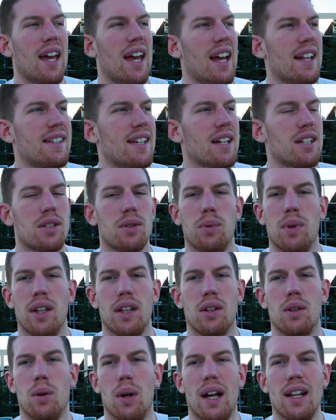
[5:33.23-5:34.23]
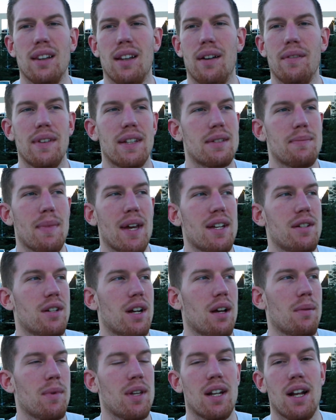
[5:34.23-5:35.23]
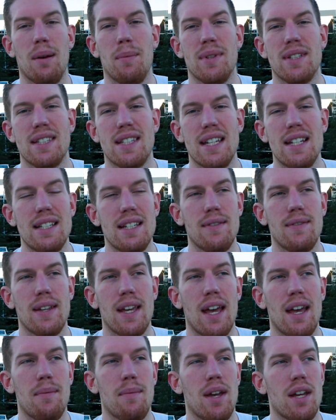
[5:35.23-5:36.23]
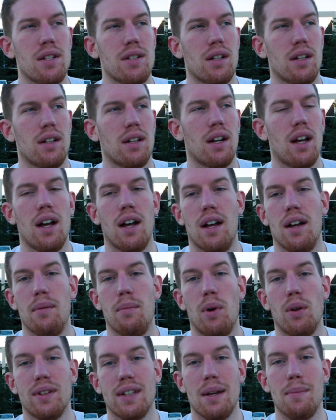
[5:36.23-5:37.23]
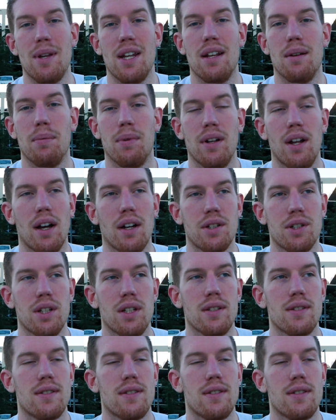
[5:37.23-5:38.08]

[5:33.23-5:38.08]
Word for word: It's actually really cool. I love this major I'm in. I'm a CTVA major, uh, multimedia production.